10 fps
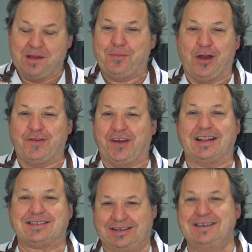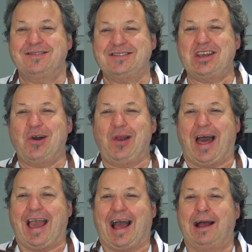Perfect. See you all
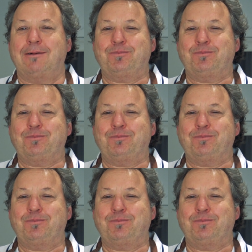later.